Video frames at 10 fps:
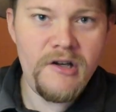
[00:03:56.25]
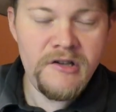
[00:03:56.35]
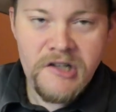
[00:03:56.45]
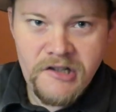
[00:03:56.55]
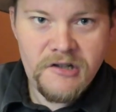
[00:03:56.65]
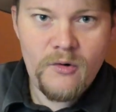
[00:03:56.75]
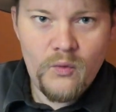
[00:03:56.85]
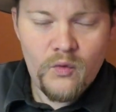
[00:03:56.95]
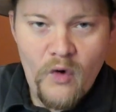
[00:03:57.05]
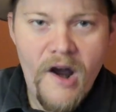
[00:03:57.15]
this
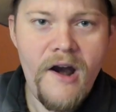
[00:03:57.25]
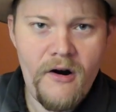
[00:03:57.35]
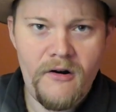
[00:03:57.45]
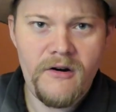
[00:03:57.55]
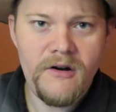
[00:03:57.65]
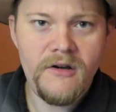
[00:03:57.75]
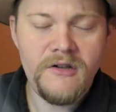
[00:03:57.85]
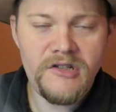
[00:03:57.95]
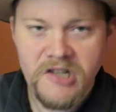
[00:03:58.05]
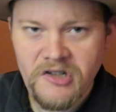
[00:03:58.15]
rare
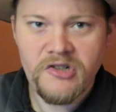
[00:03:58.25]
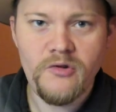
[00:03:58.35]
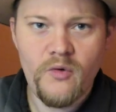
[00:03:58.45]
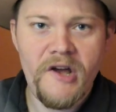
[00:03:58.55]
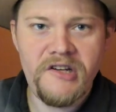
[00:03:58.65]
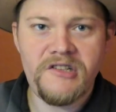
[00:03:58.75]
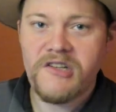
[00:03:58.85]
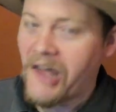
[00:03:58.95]
situation.